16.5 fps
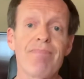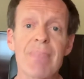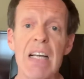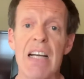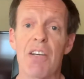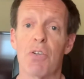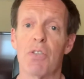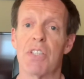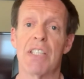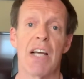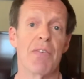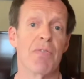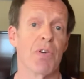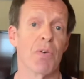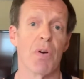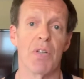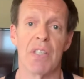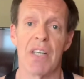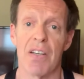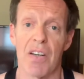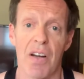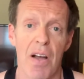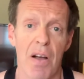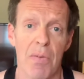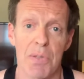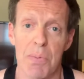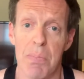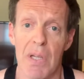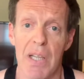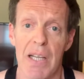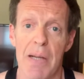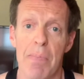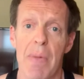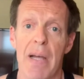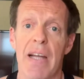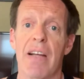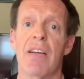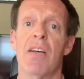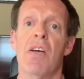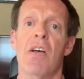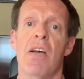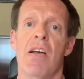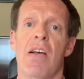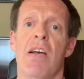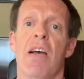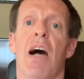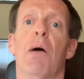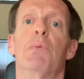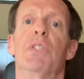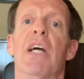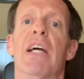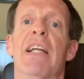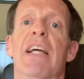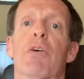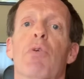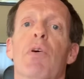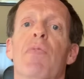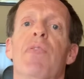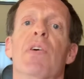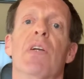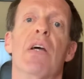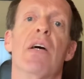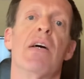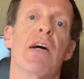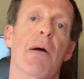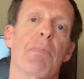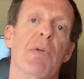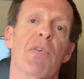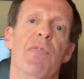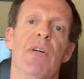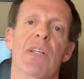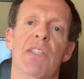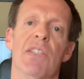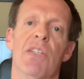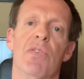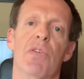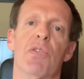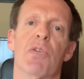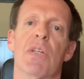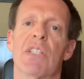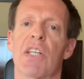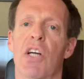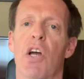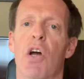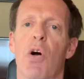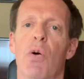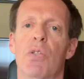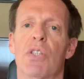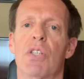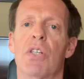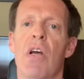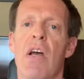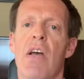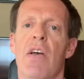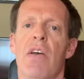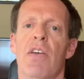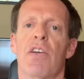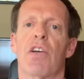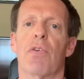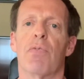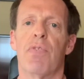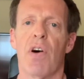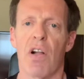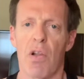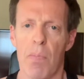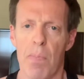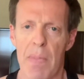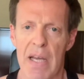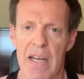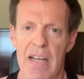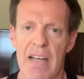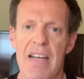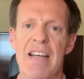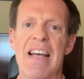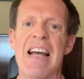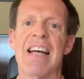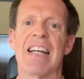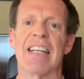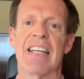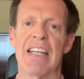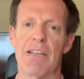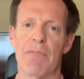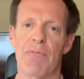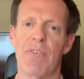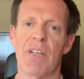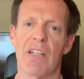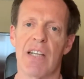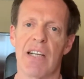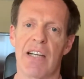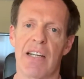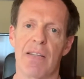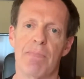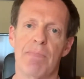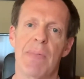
It'll save your rotator cuffs, believe me. I'm JD Griffin. I'm your fitness and nutrition coach. You can follow me at Get Fit Lean.